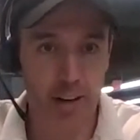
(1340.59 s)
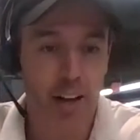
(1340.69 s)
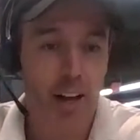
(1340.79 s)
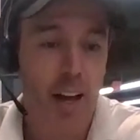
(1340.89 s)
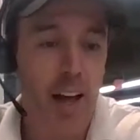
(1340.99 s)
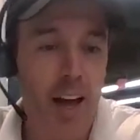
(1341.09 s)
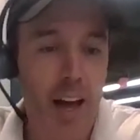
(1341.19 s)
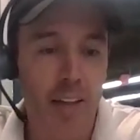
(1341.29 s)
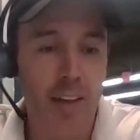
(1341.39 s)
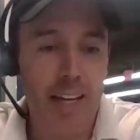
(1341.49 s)
and
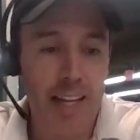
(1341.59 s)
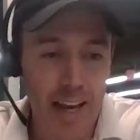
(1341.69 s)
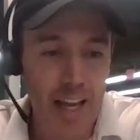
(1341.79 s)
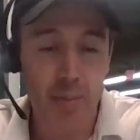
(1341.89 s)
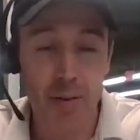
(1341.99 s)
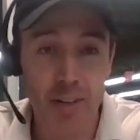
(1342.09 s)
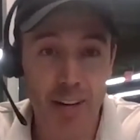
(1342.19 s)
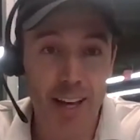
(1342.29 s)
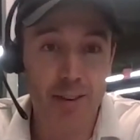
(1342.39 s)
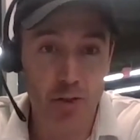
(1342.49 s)
then getting up every day
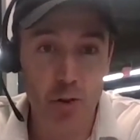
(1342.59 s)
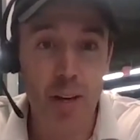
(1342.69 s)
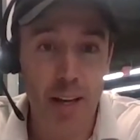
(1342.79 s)
and doing it.